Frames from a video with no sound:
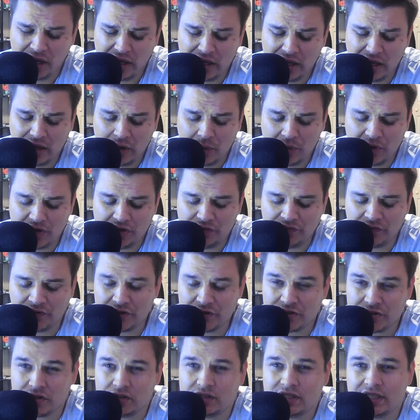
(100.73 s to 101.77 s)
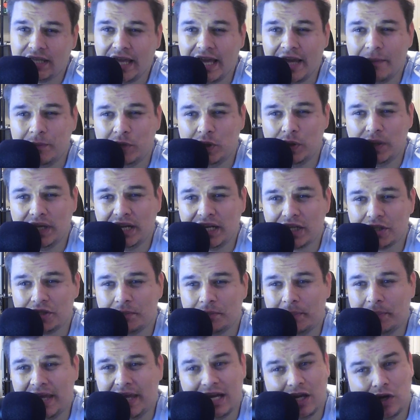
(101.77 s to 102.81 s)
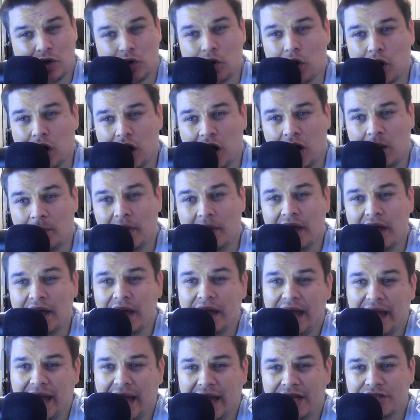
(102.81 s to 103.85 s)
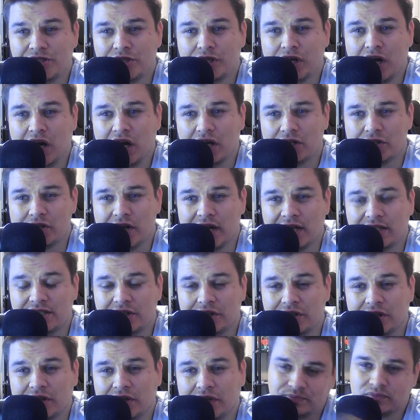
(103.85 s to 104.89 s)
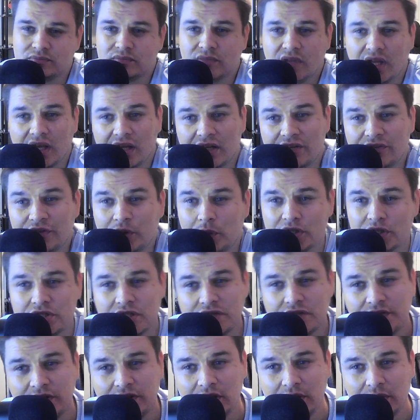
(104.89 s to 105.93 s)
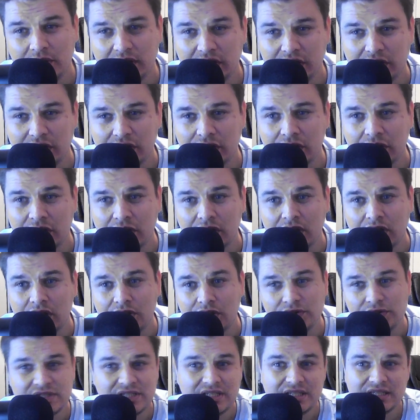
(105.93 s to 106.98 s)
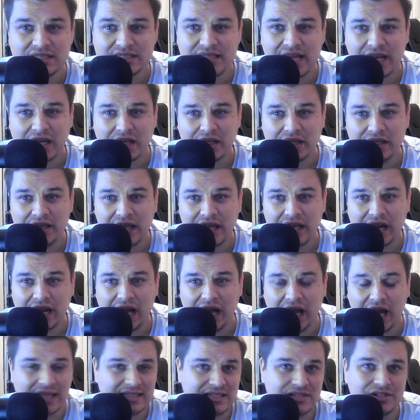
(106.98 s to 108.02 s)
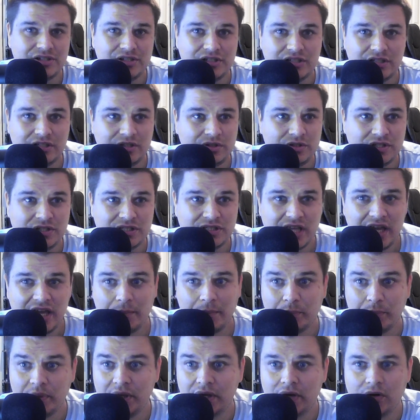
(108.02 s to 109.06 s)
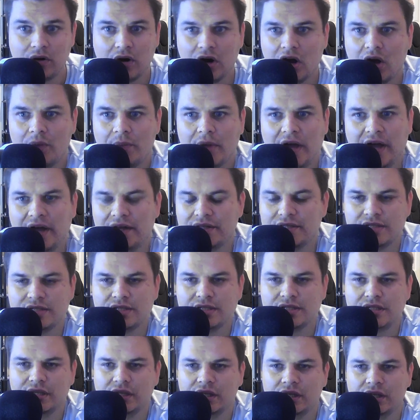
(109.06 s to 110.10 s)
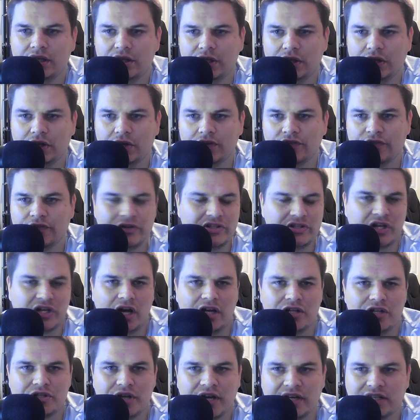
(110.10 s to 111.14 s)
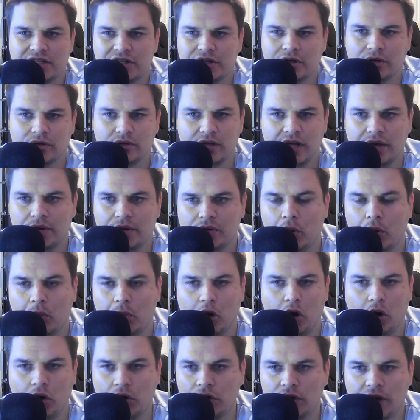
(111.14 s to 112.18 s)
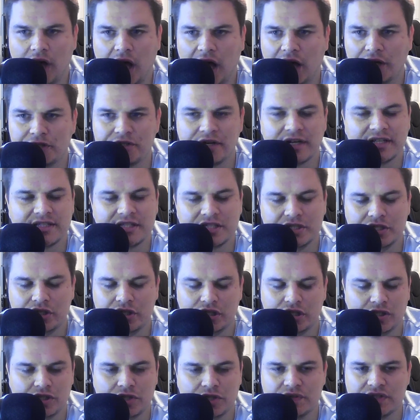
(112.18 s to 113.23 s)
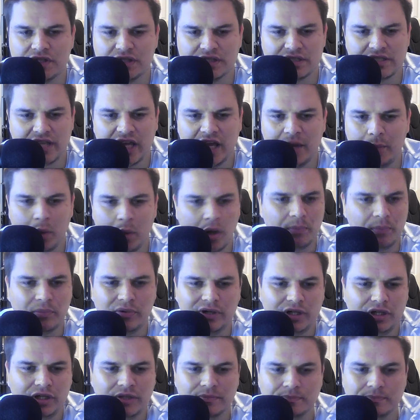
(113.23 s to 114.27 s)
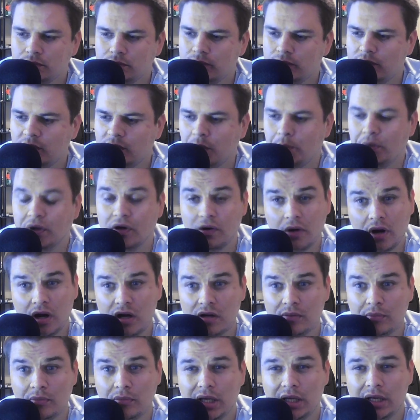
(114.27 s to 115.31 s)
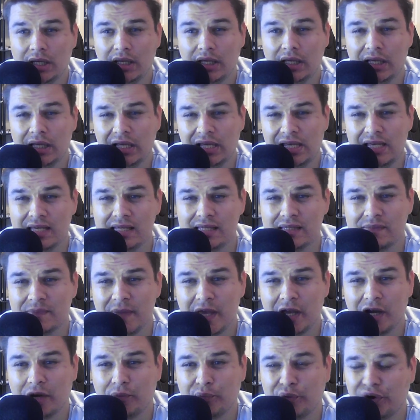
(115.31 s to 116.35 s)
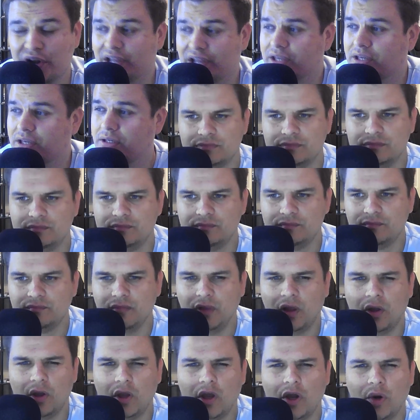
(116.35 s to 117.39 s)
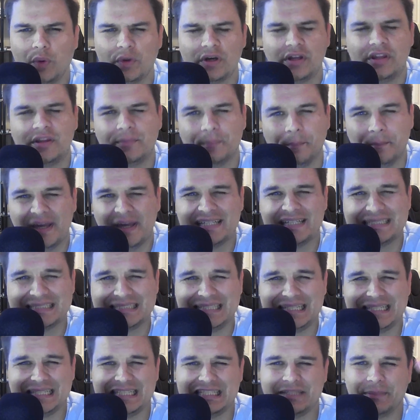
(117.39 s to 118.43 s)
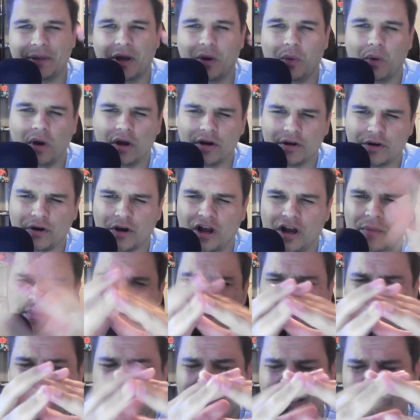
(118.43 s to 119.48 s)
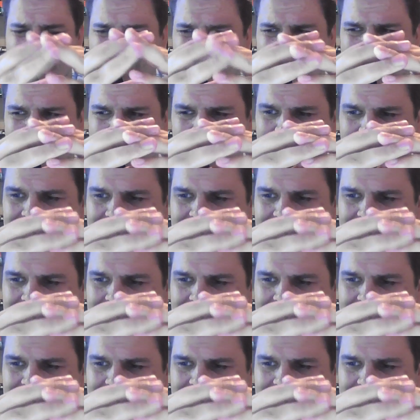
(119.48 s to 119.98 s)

When you first start the game, you can actually pick Crom as your contract hero. And if you watch this video here, you'll see exactly that I tell you to do just that. Pick Crom as your first contract hero. Now, all the contracts that you can choose in this game are pretty good. But Crom, he's make or break. One of the best things about Water Crom is just